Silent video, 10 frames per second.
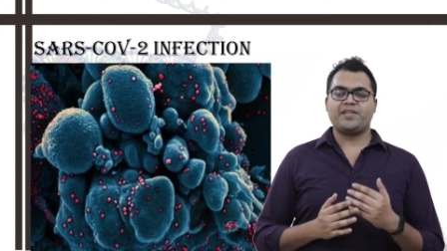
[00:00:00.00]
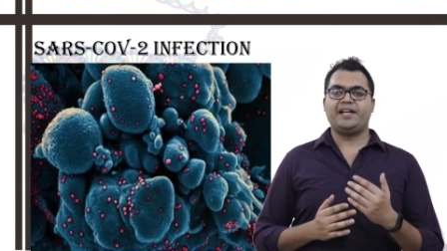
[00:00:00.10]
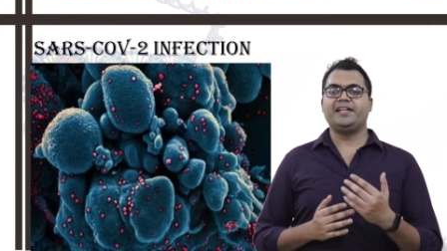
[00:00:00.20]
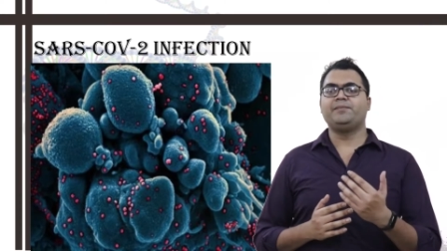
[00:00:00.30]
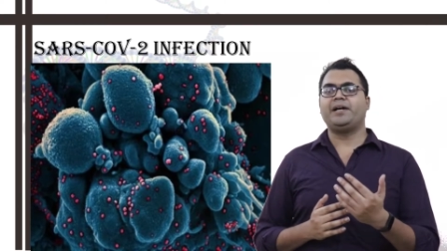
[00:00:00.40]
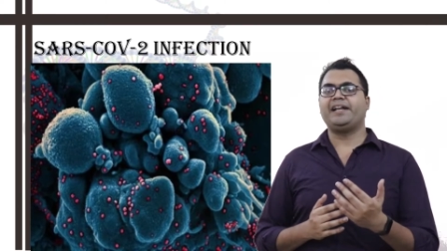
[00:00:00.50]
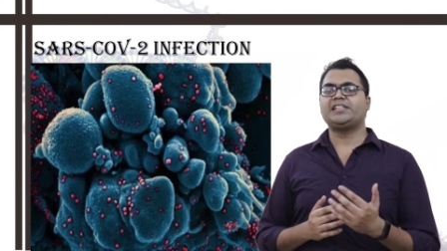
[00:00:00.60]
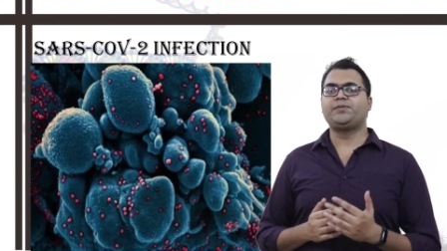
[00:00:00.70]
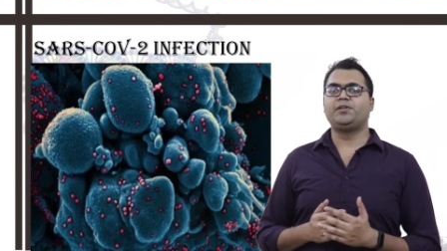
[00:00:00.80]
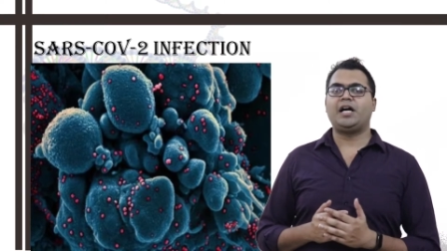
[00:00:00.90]
and in my
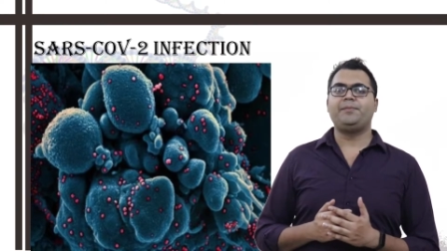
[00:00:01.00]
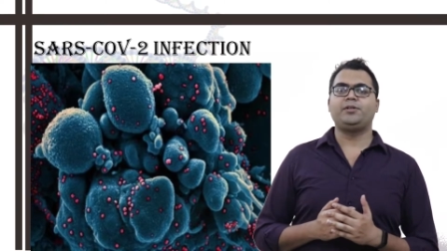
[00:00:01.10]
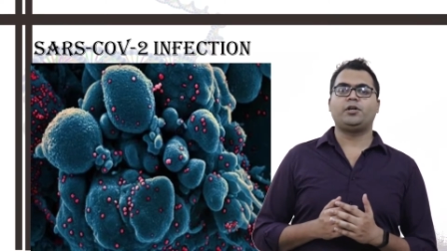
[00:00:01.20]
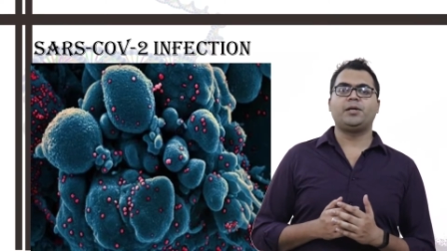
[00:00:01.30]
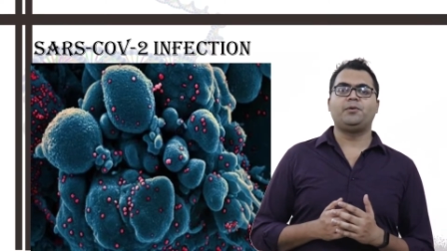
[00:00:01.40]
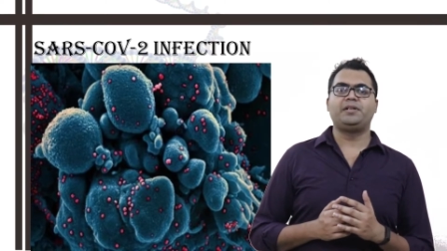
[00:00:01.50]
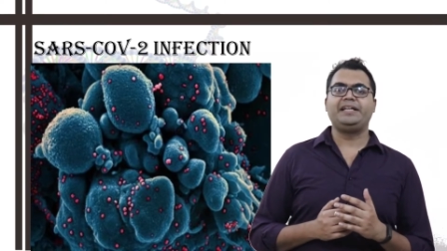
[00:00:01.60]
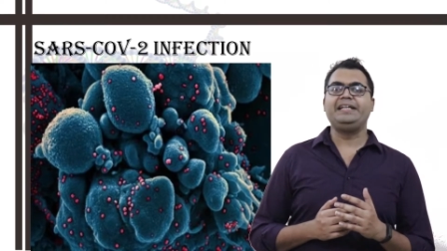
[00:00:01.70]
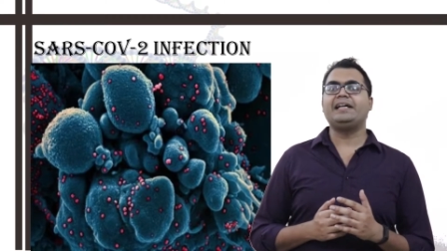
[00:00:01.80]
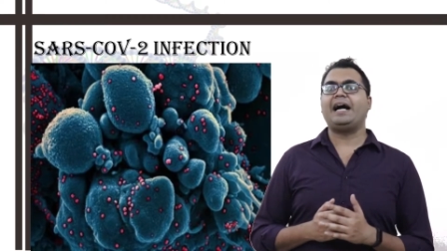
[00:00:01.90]
next video I'll be talking about
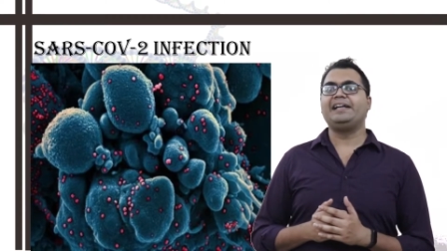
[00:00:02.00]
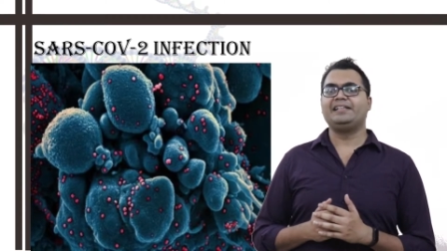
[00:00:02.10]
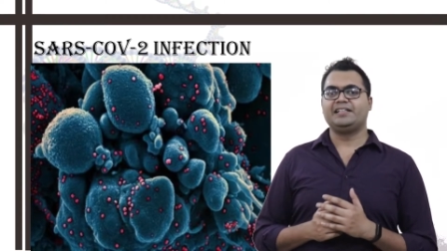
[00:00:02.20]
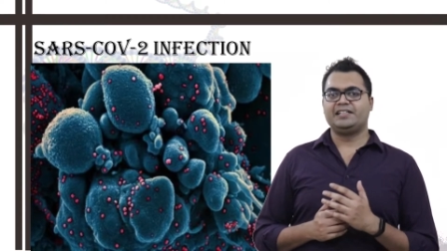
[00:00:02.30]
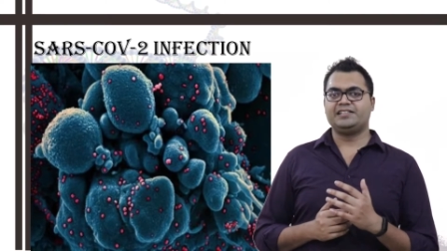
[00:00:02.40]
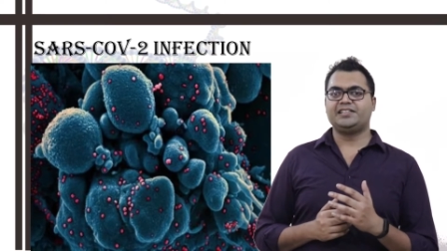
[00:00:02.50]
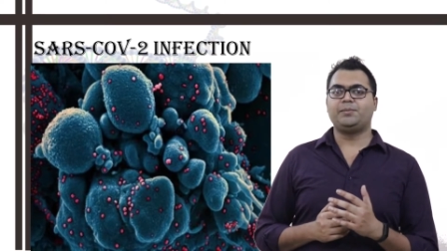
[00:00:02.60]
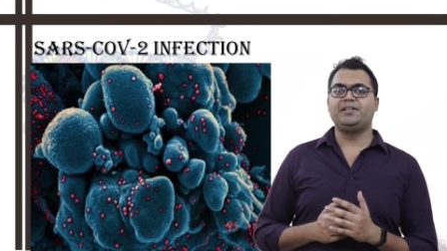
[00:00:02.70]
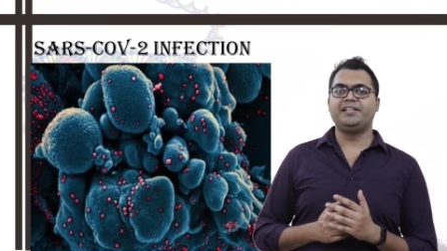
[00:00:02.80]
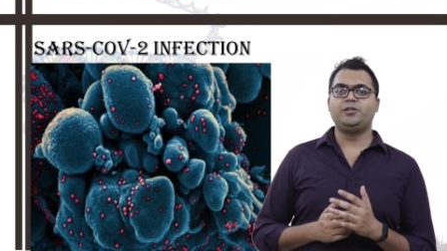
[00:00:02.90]

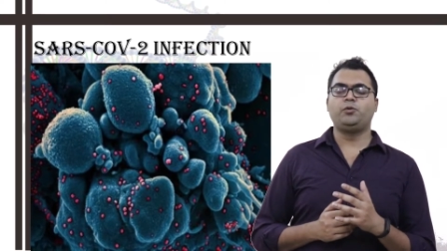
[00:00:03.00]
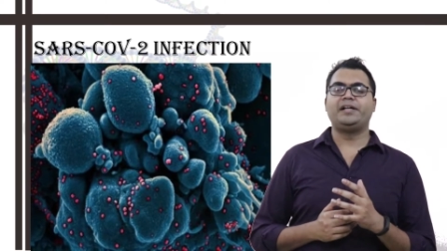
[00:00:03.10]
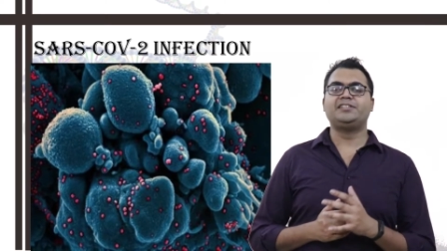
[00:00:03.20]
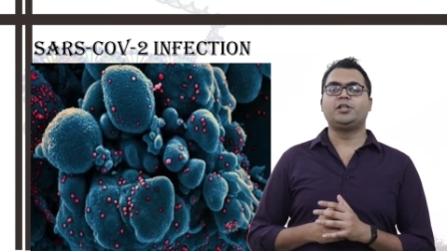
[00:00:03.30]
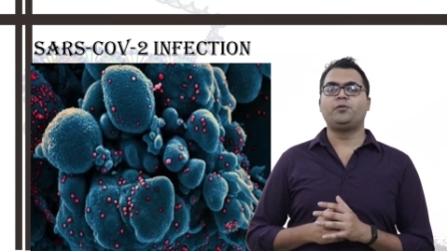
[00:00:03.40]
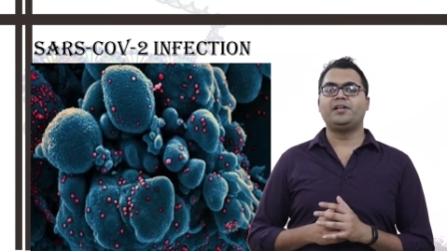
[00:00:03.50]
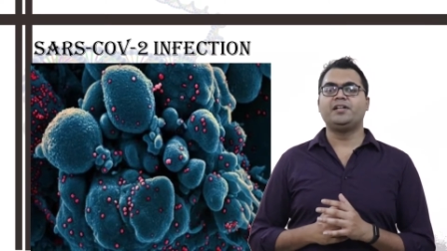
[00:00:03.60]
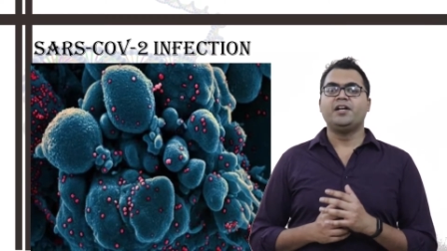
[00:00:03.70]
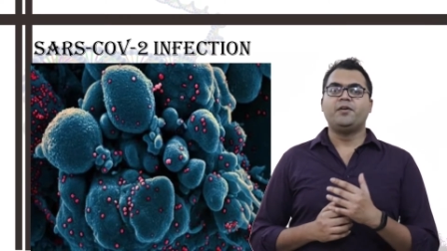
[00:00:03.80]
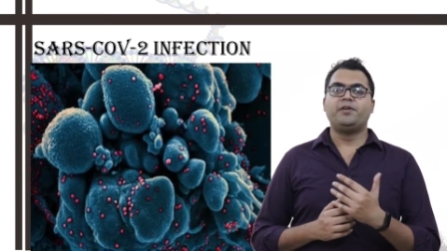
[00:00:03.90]
EIDD2801,
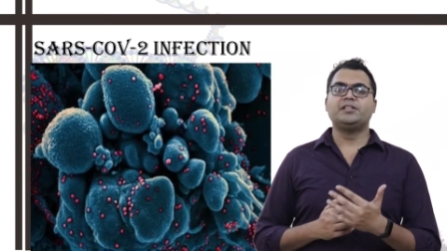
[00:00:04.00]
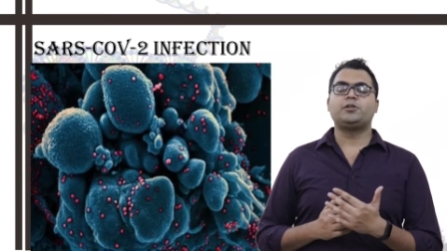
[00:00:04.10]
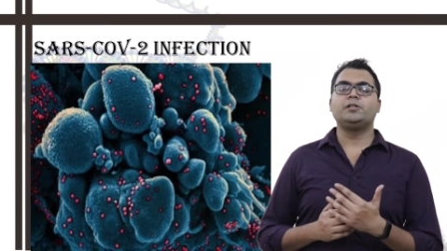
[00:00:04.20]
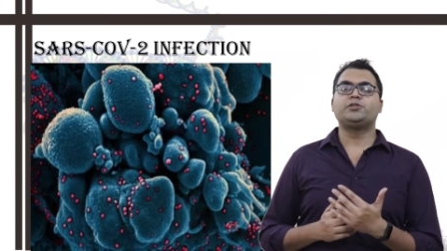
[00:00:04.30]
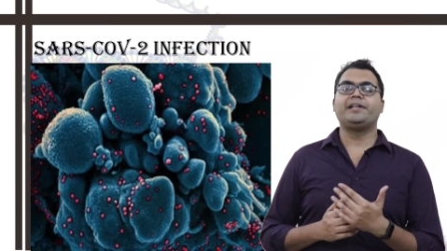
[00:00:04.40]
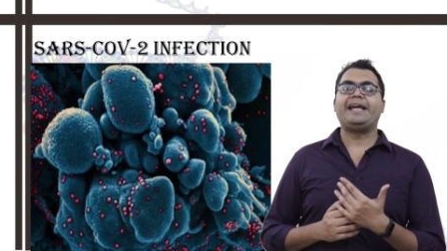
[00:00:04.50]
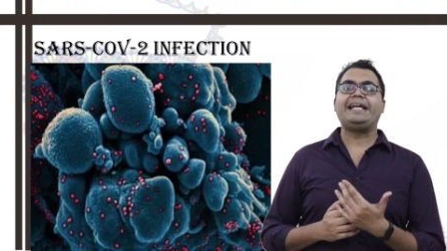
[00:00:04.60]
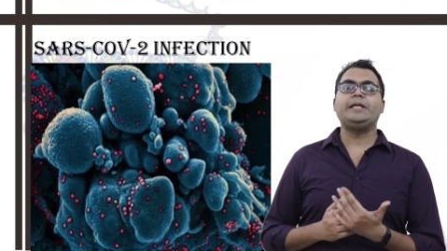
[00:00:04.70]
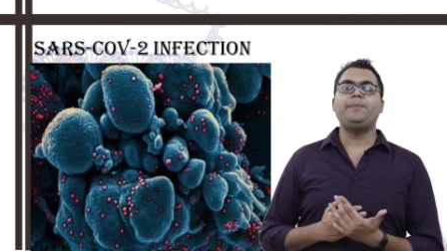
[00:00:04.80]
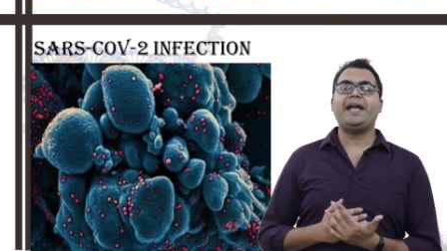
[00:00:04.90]
which is also an
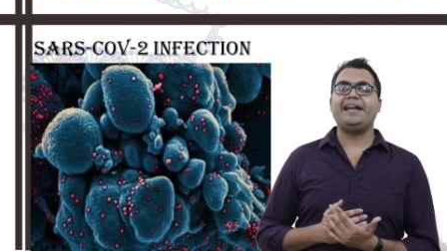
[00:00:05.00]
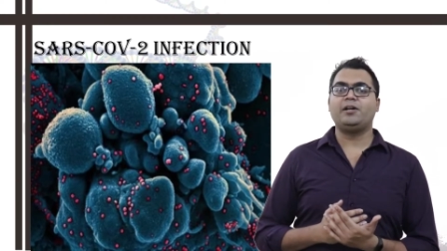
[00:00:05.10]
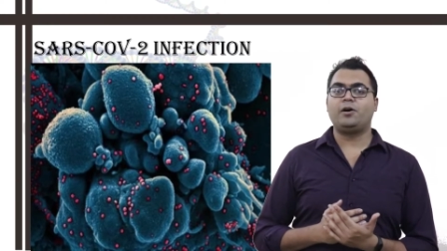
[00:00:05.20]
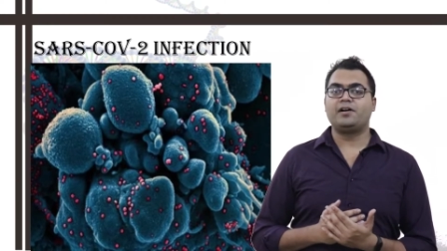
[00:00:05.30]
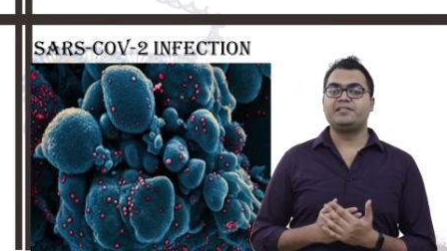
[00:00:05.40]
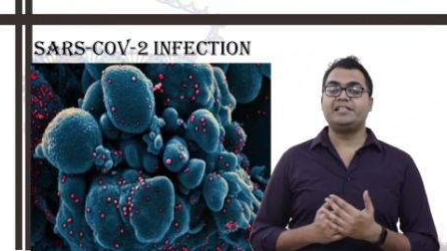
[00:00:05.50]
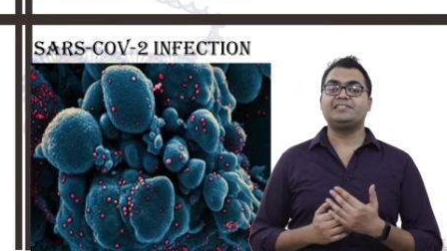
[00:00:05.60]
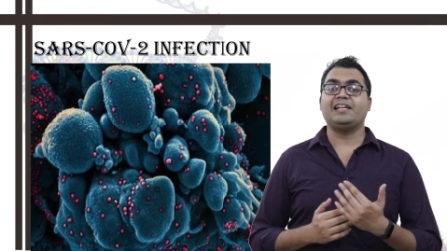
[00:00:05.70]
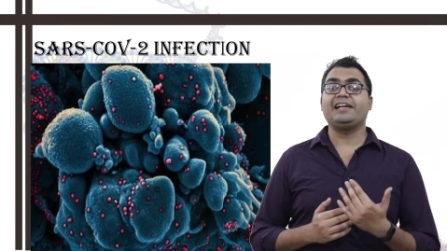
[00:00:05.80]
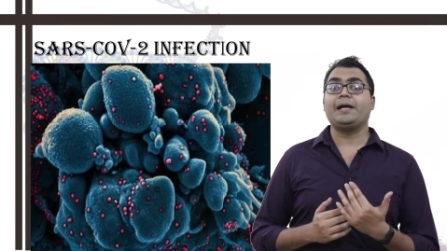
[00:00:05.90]
ATP analog
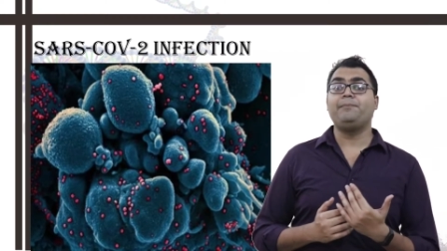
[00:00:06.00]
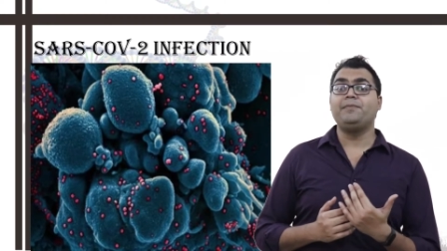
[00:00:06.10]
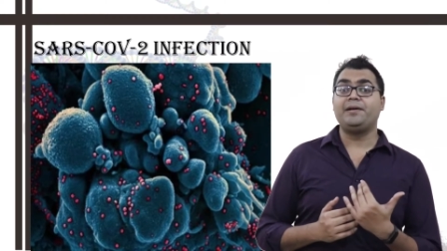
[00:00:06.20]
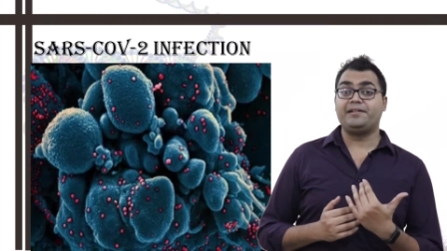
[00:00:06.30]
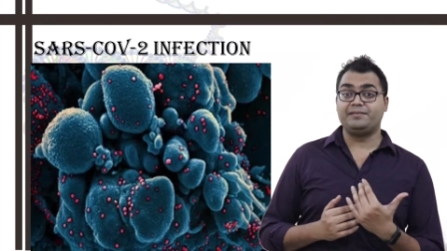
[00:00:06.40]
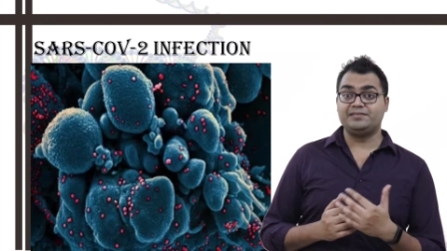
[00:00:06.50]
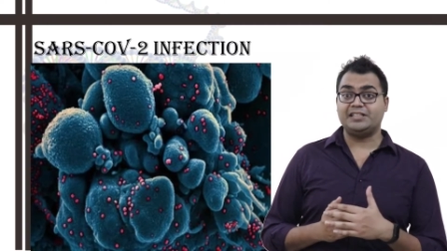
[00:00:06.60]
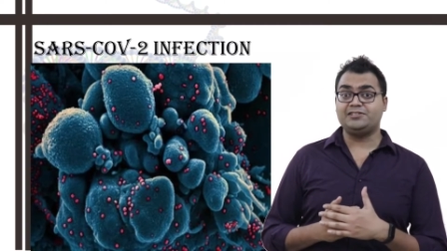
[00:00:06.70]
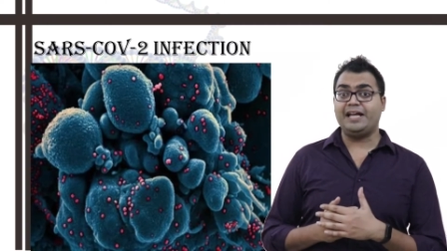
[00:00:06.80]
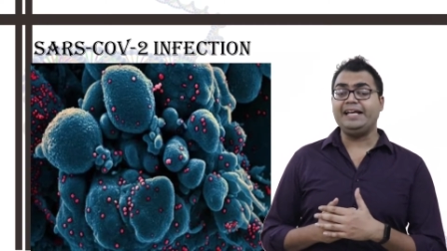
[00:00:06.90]
just like
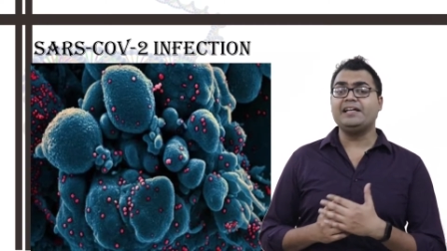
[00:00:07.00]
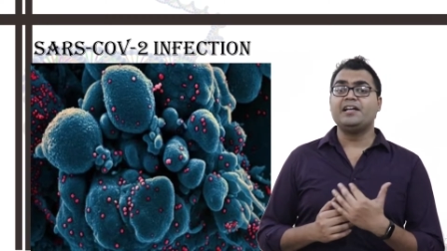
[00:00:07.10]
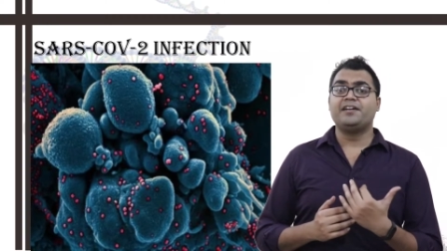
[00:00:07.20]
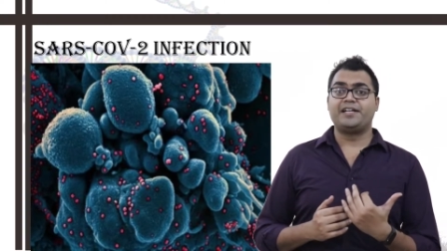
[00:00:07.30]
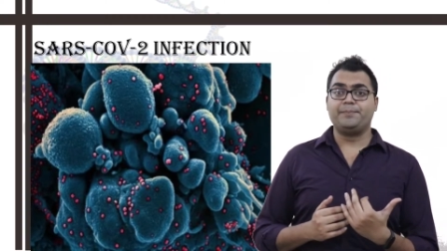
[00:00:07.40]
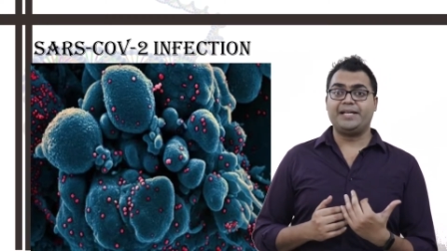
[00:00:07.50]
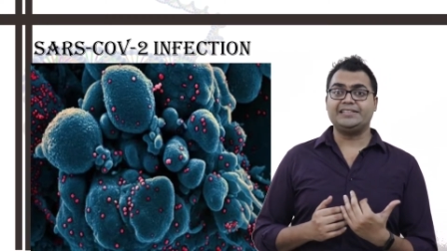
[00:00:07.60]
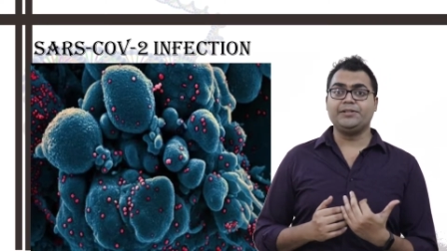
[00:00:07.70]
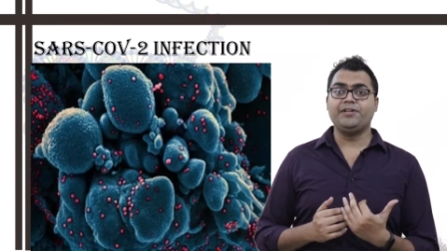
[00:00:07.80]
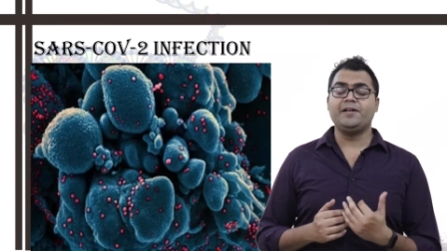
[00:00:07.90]

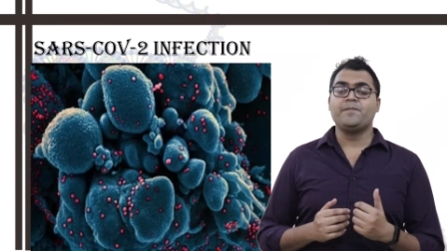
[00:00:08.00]
remdesivir,